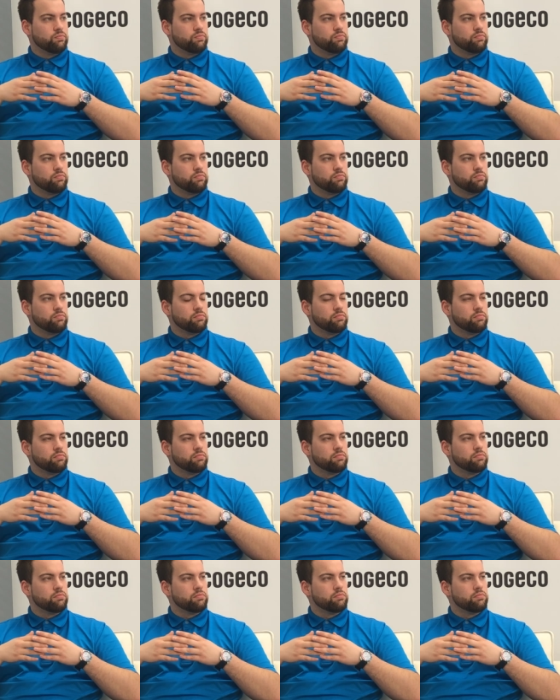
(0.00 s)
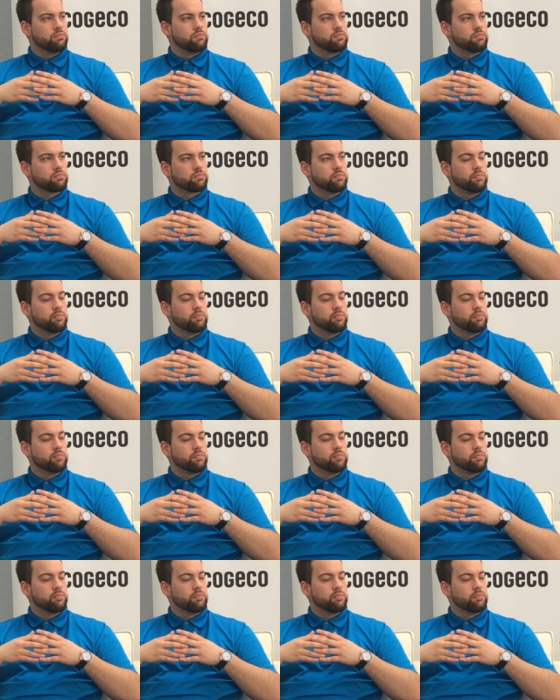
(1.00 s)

be honest, how many people do